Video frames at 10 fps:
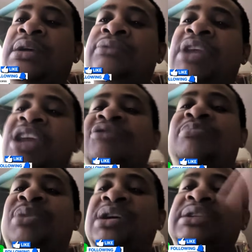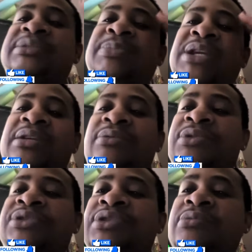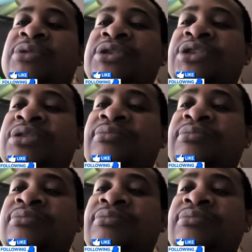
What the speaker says: Dave Bugsby, what's up with you?